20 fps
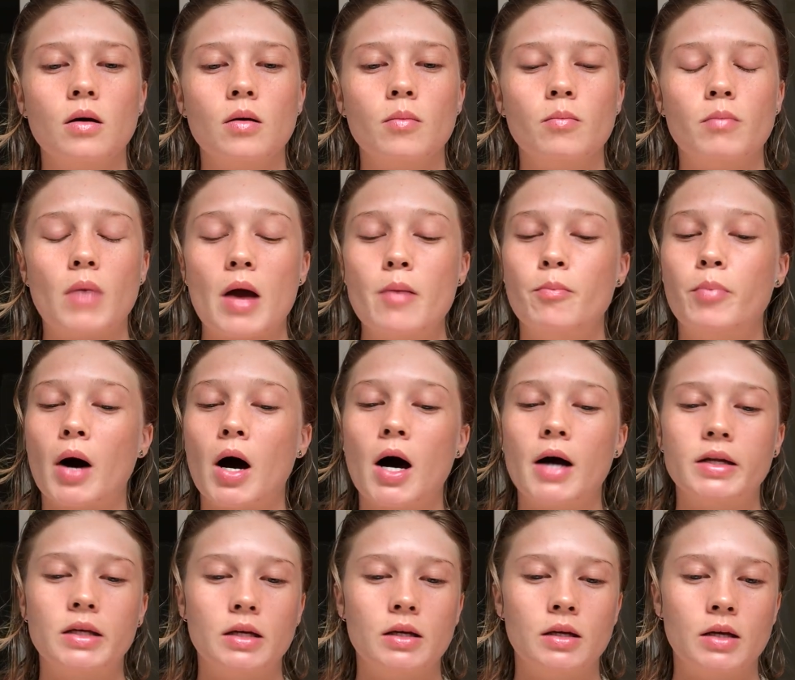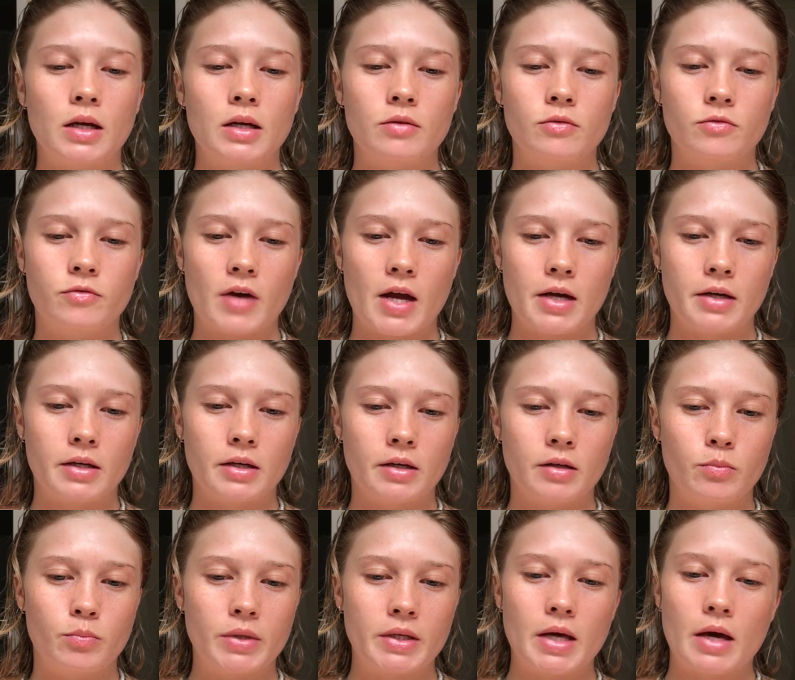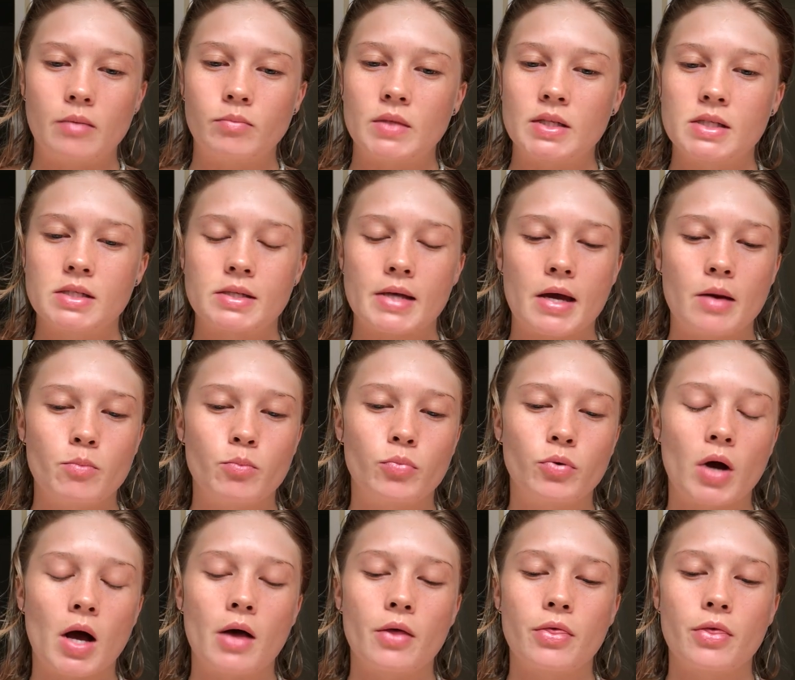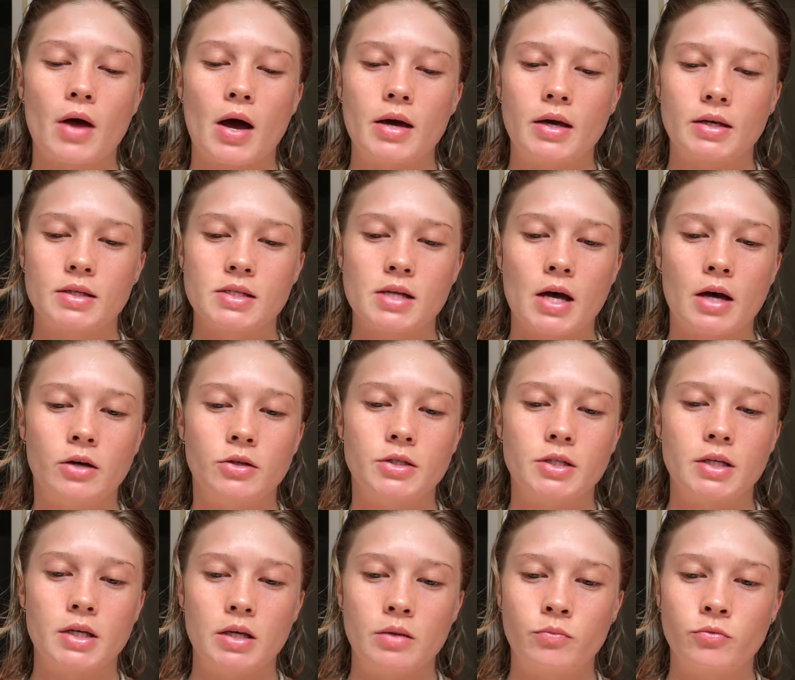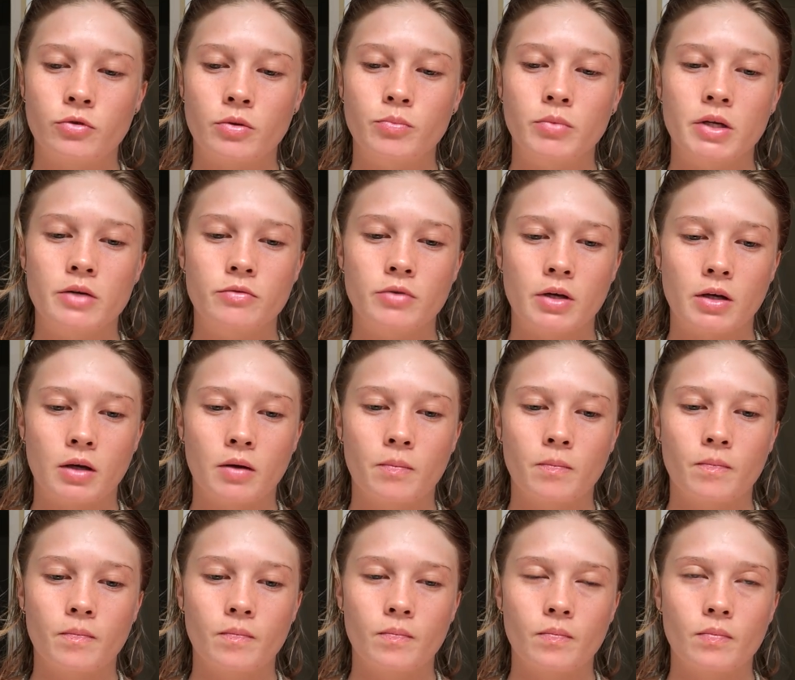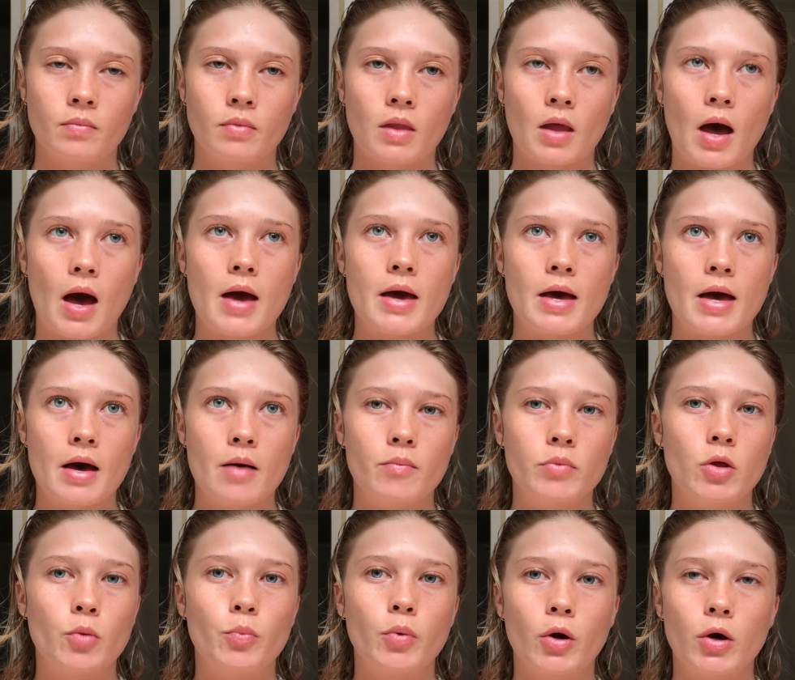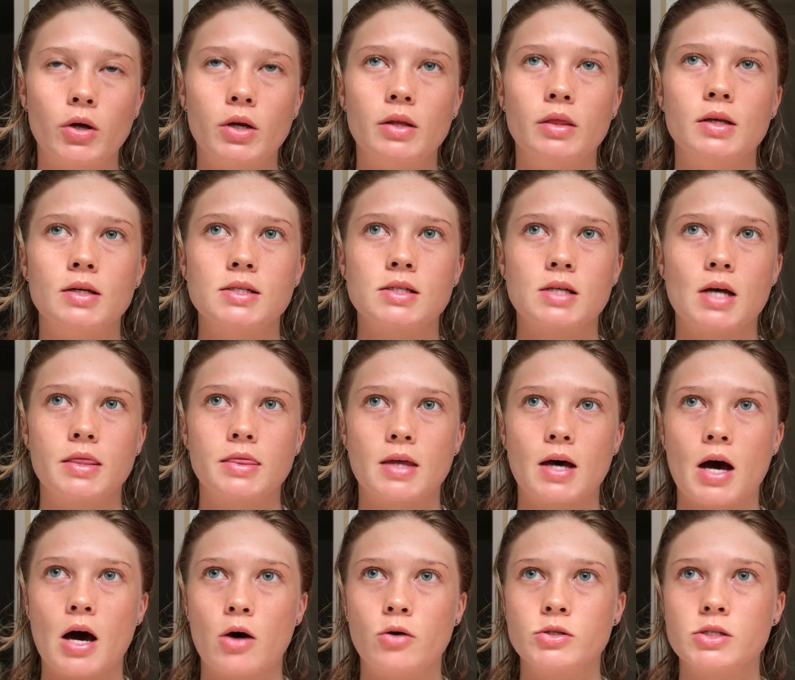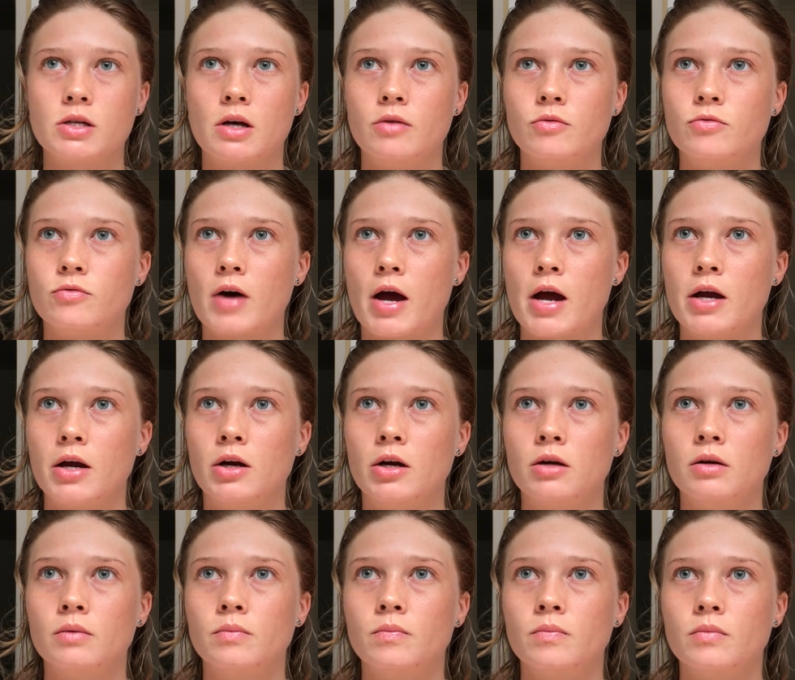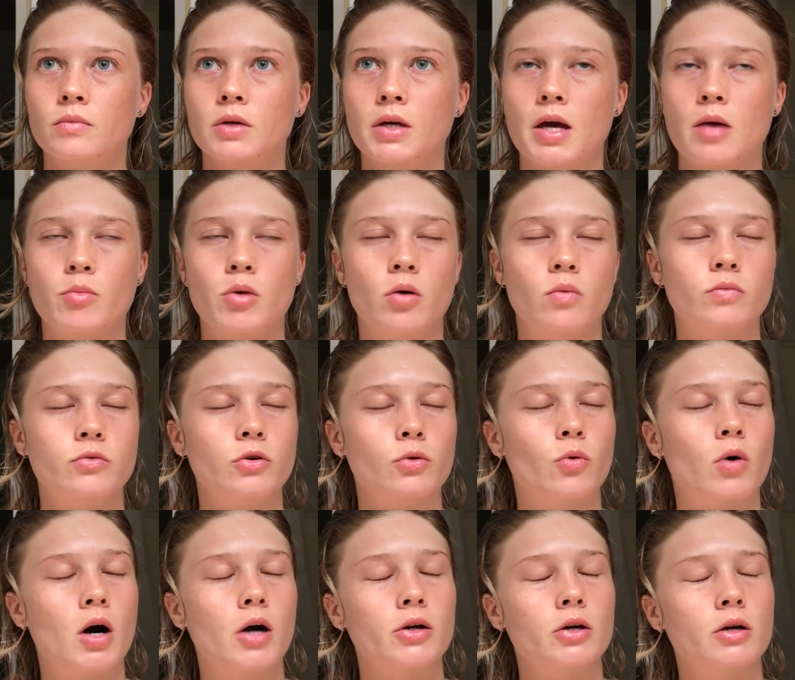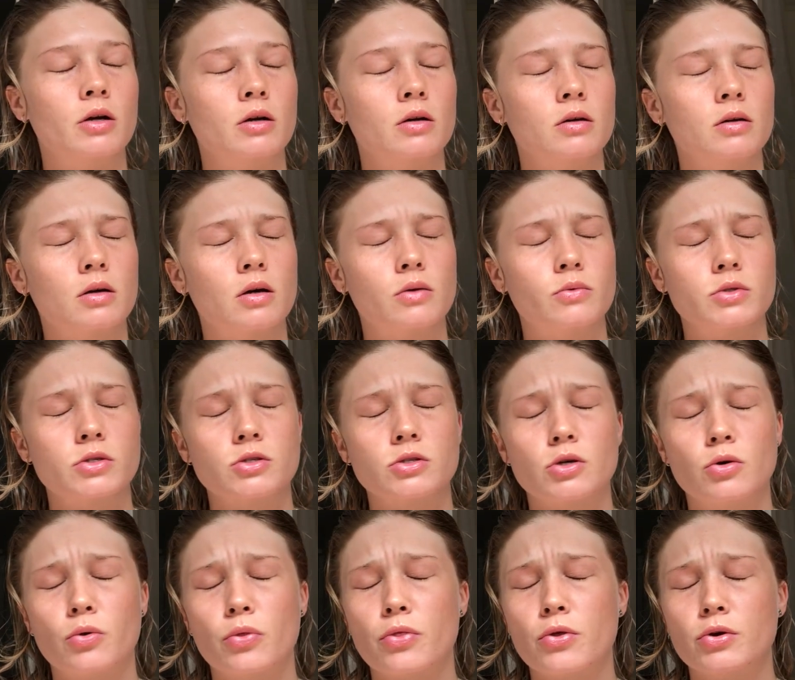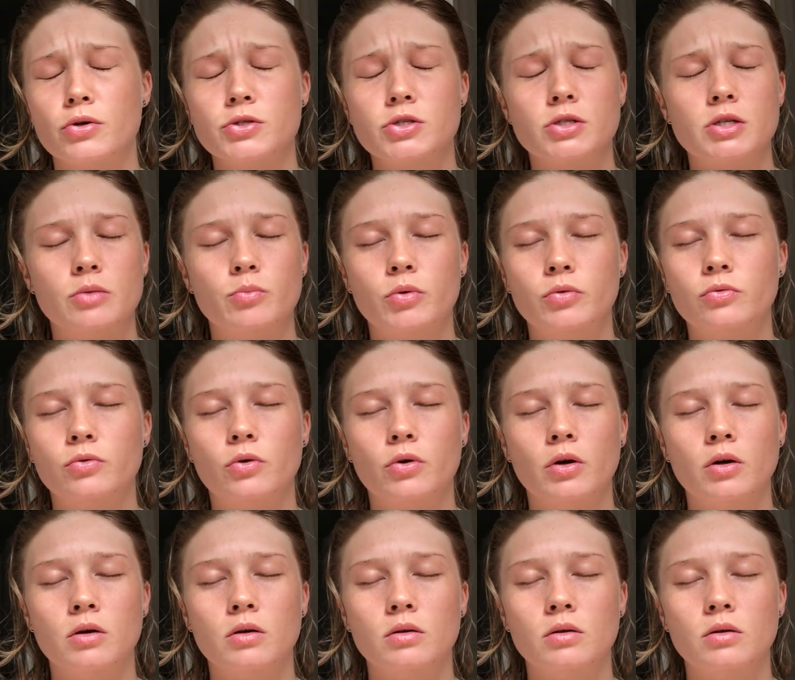My body invaded became the same breath I exhaled to keep from living. I am the burden that set the house on fire. Came home for water. I was so thirsty before.